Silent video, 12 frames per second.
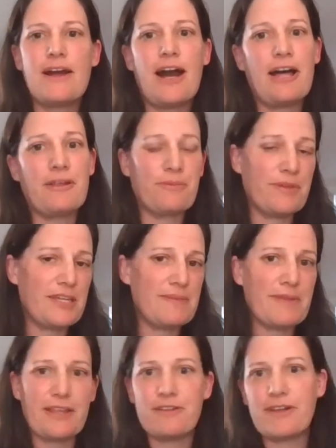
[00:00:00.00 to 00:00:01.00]
I'll
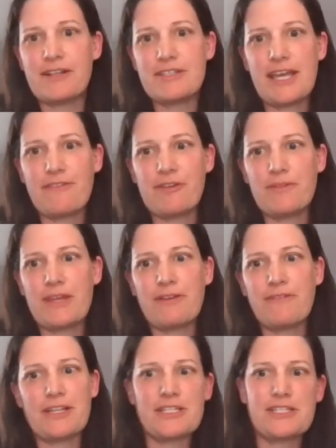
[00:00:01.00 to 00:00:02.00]
email it around to everyone that
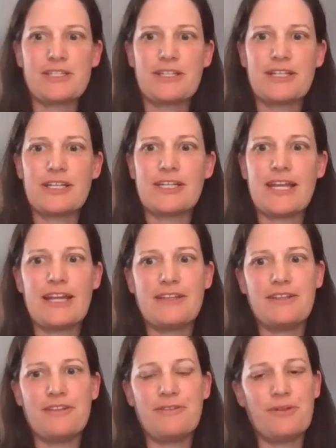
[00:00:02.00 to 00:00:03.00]
registered, and
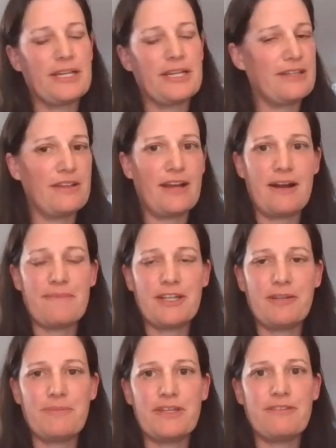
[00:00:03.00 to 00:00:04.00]
you can. Um,
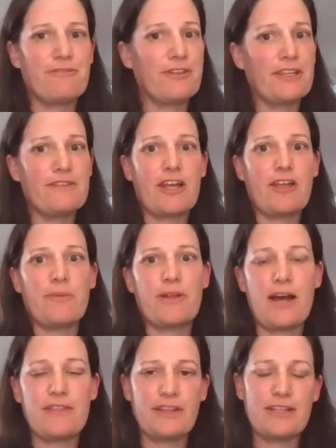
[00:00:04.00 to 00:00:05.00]
it'll be freely available
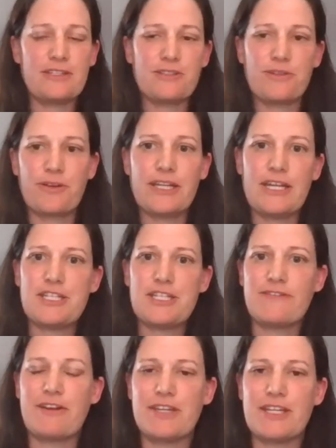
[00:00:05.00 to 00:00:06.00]
on the Linda Loring
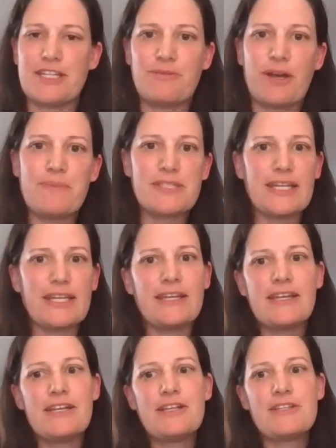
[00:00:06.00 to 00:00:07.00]
Nature Foundation website,
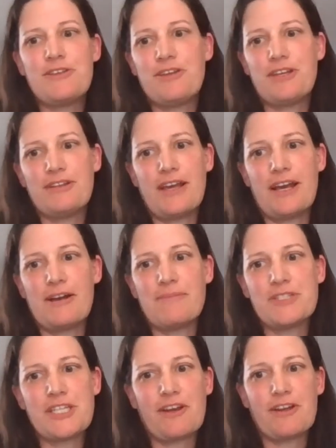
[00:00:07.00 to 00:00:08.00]
so you can um,
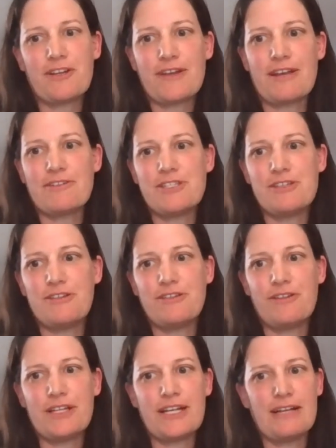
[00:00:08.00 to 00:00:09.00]
share it around to
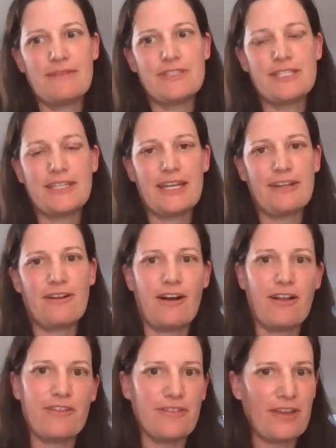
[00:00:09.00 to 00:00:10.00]
um, to get
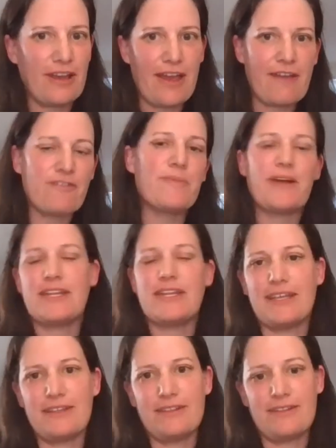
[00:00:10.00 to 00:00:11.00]
all
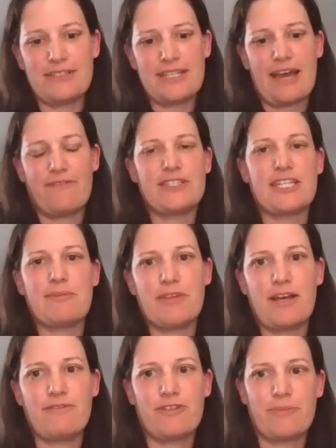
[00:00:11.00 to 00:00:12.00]
everybody to have the same
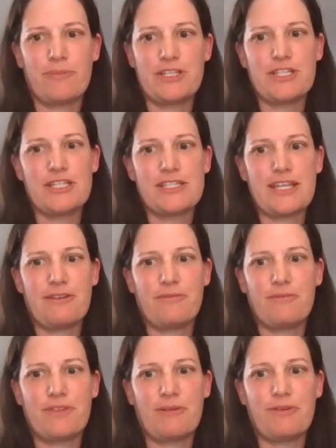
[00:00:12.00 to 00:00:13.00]
love for pigeons that
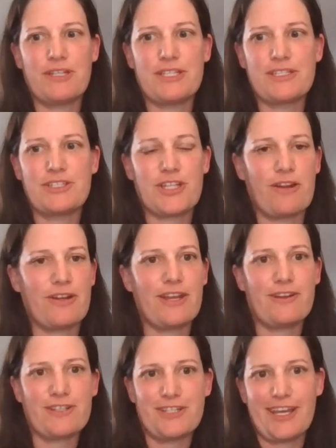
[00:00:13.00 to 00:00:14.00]
that we just shared
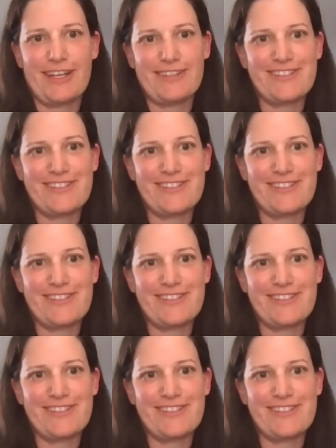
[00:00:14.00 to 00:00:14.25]
here tonight.